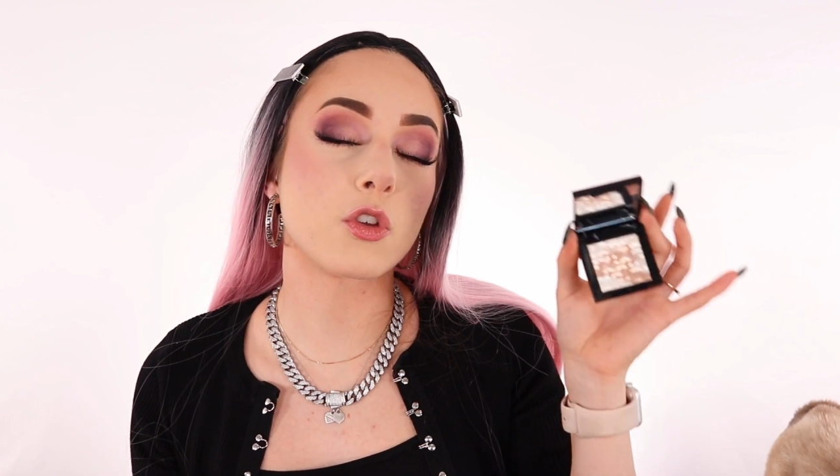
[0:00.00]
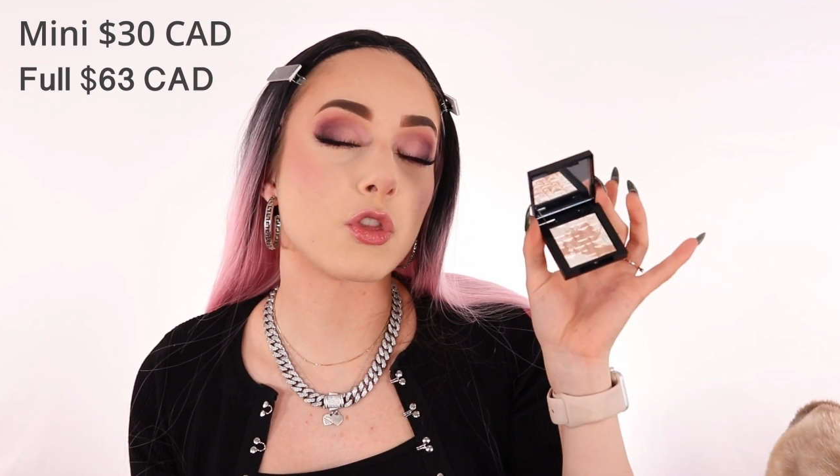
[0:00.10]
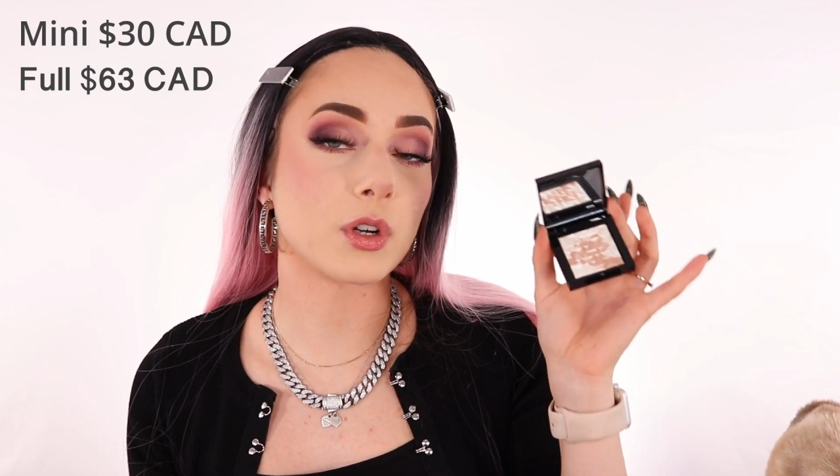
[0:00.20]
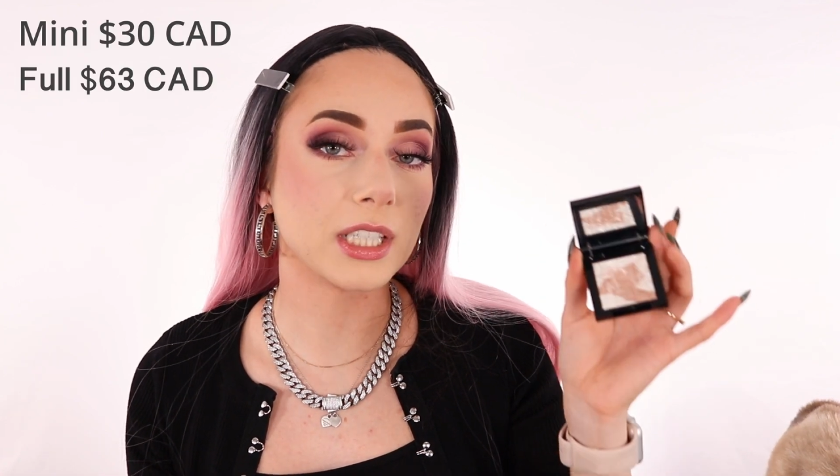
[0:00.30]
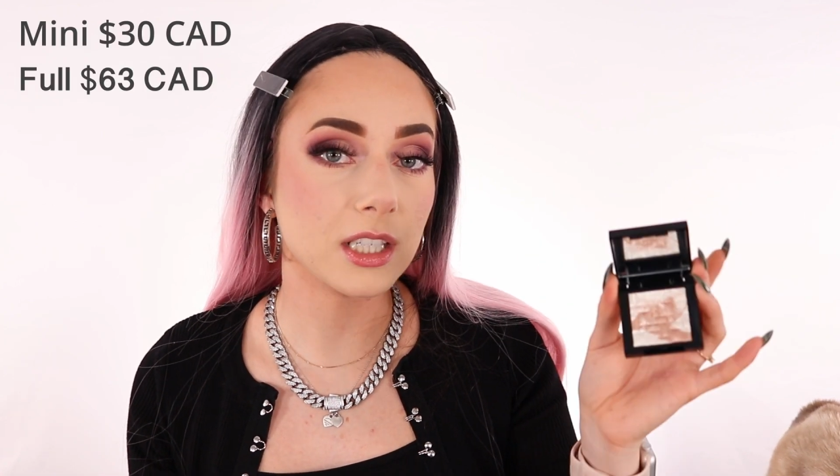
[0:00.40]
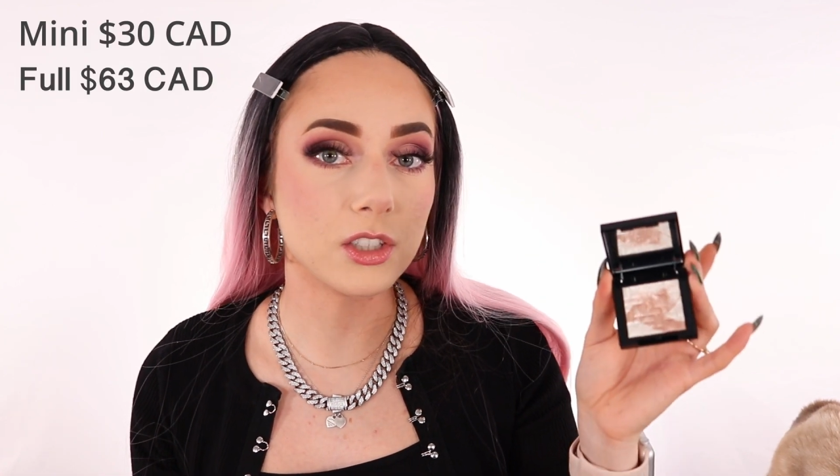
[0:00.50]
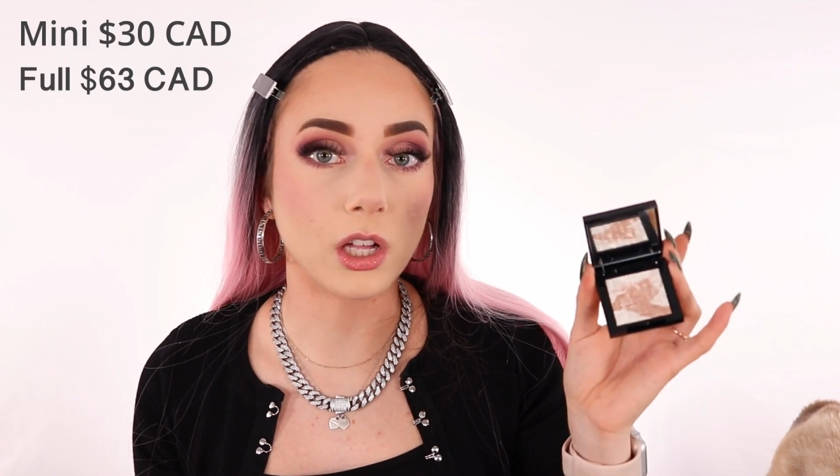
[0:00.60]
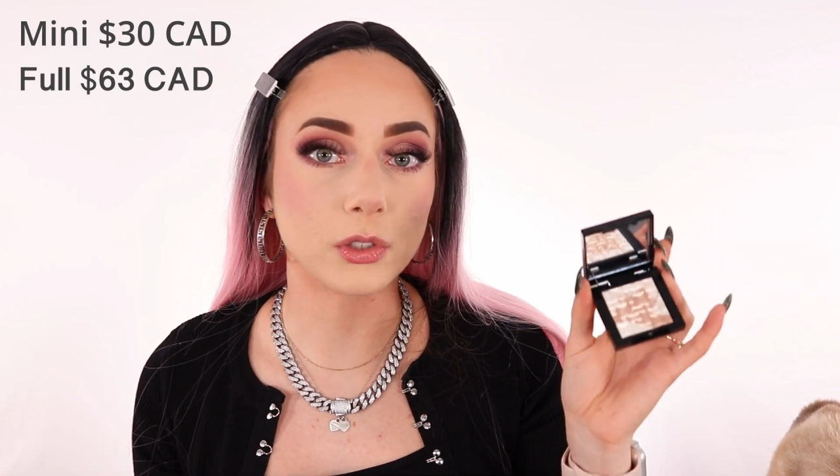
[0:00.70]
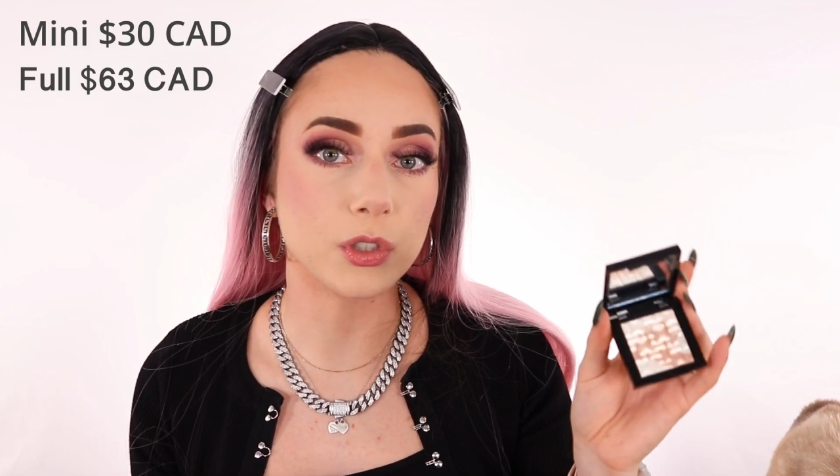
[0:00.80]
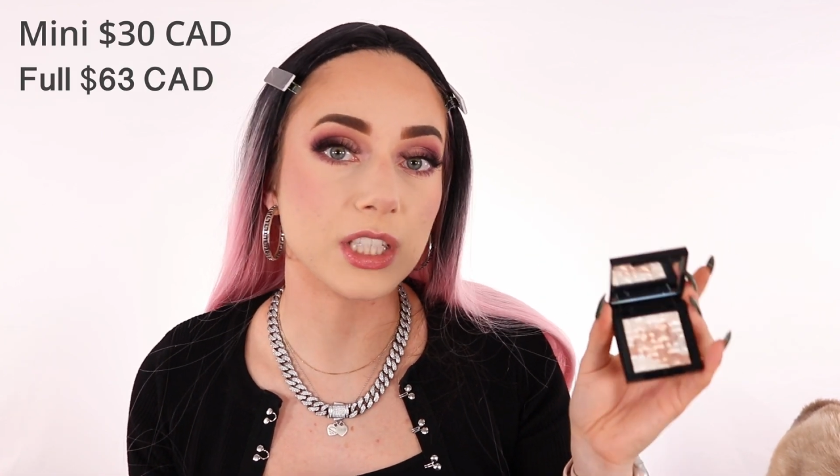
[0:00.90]

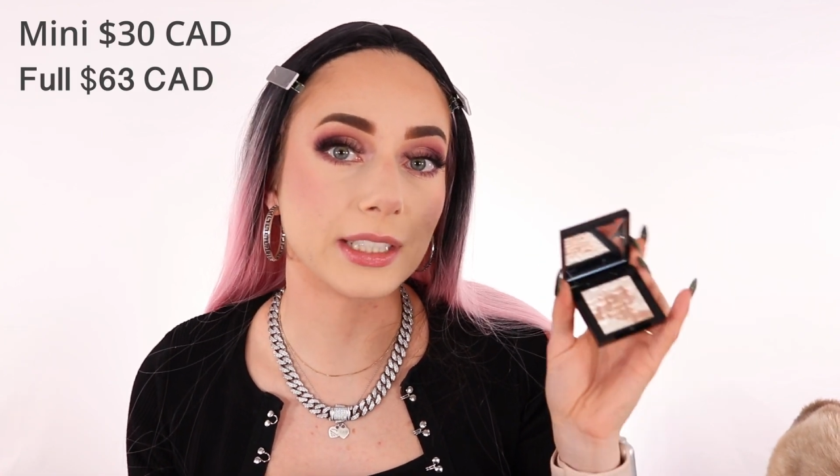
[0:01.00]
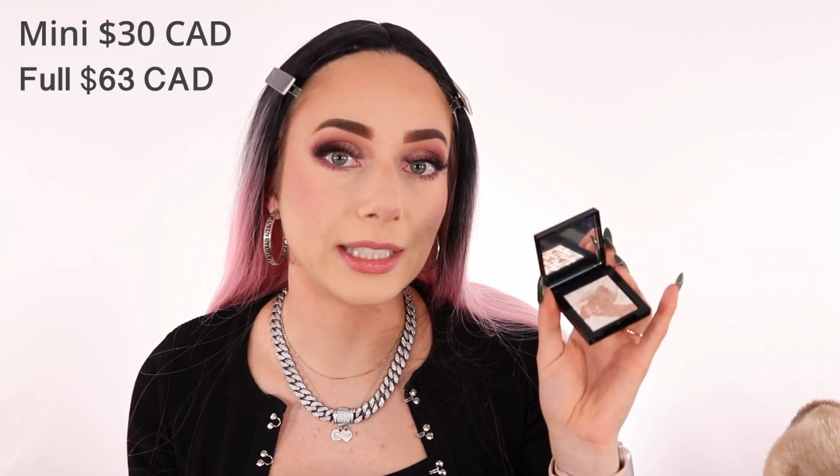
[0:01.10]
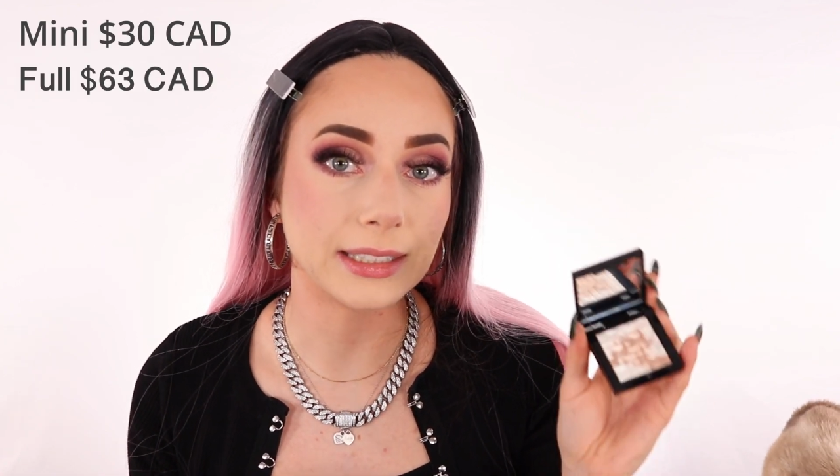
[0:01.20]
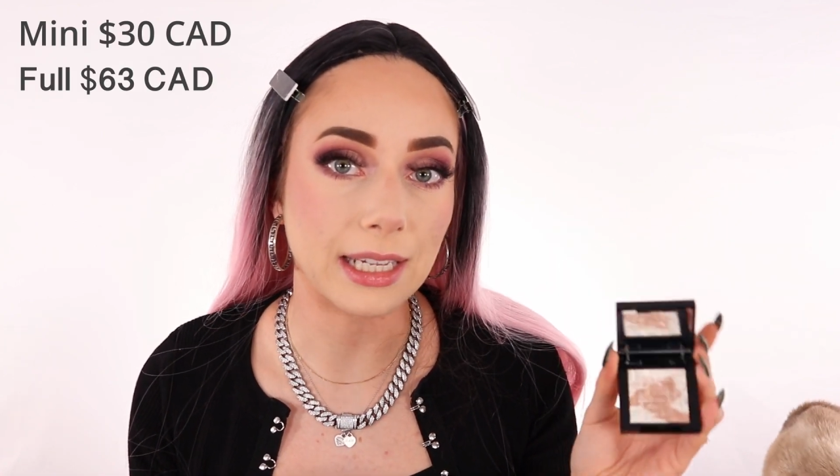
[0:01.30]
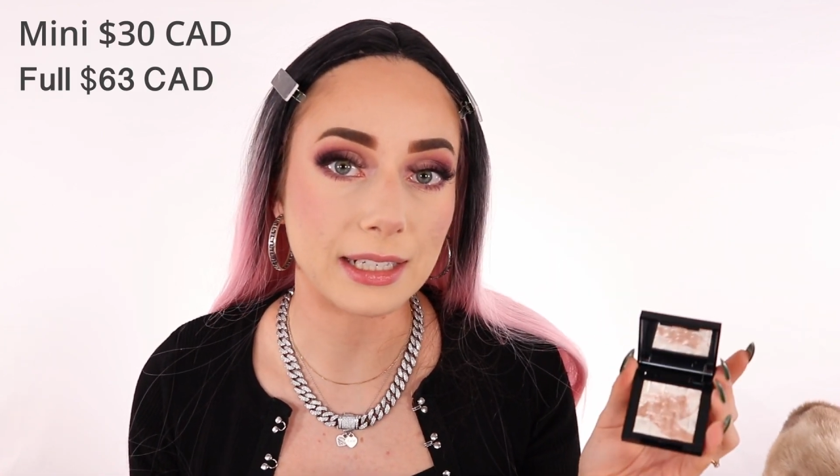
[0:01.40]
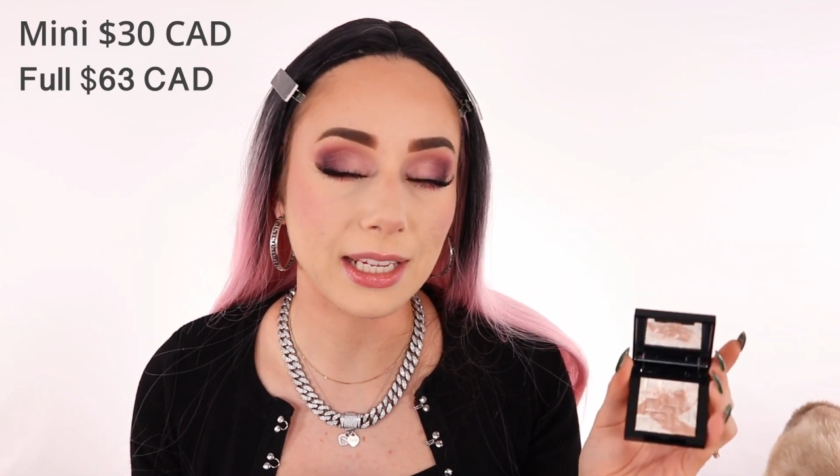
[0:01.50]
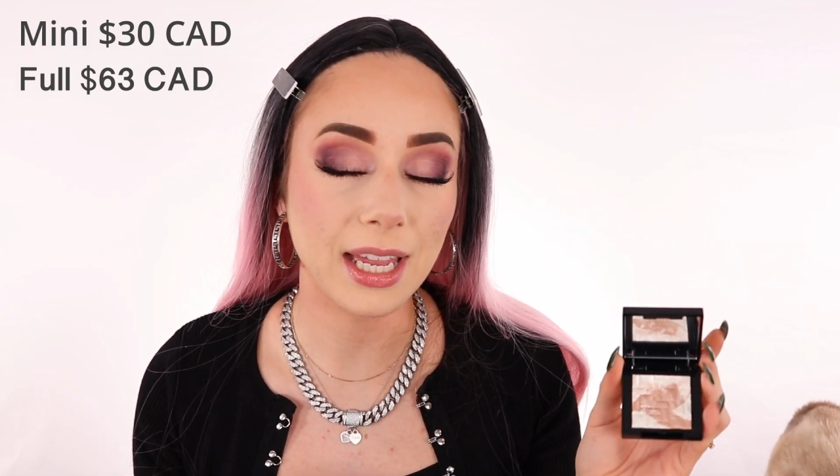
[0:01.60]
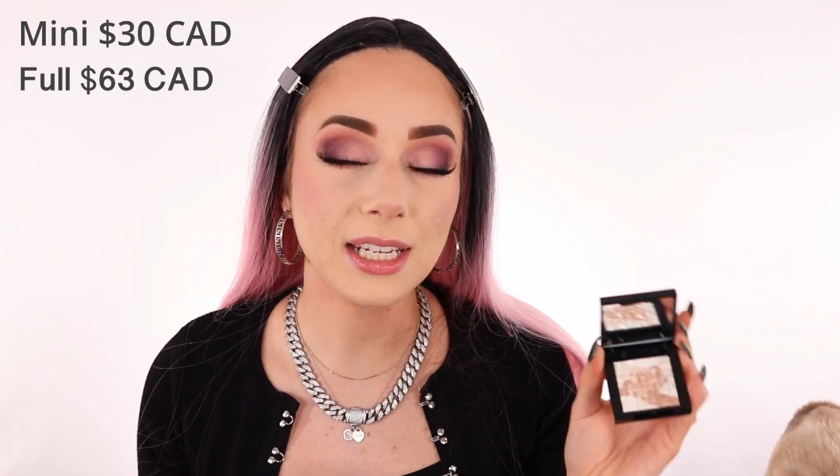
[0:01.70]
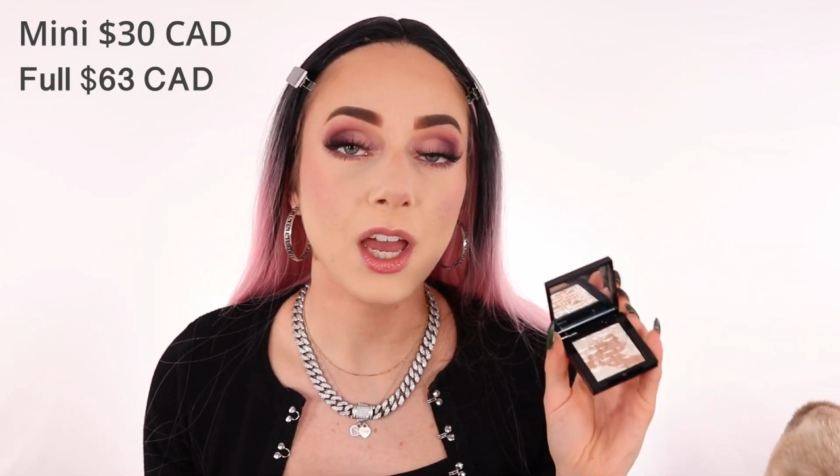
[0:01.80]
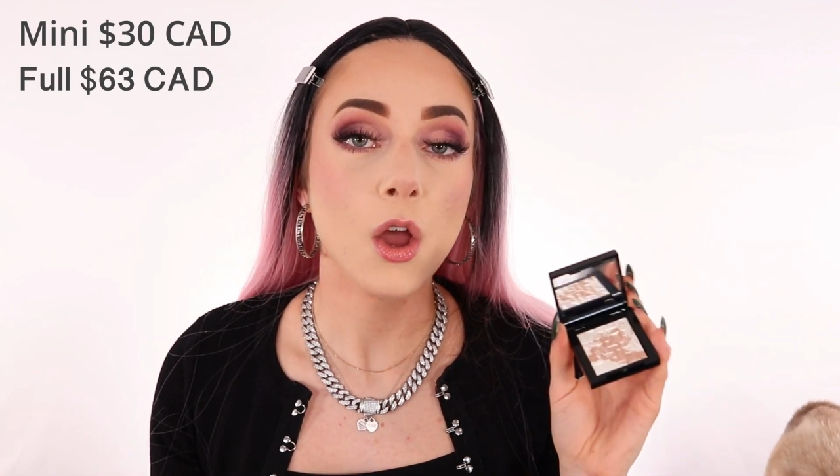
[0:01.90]
$30
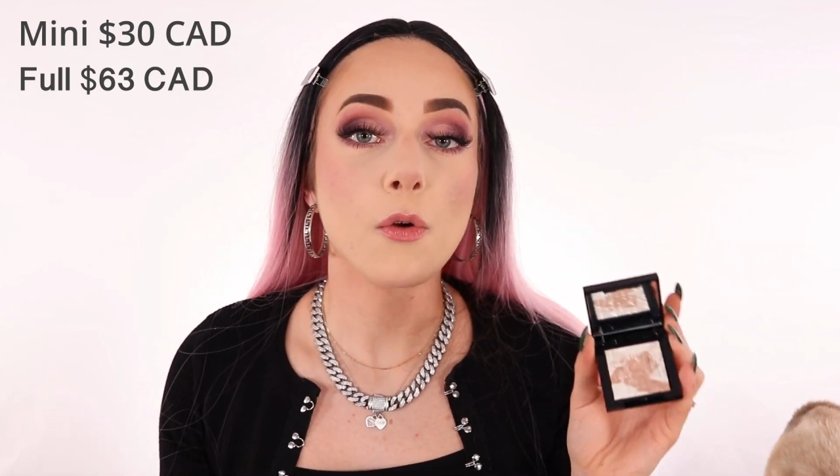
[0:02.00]
Canadian.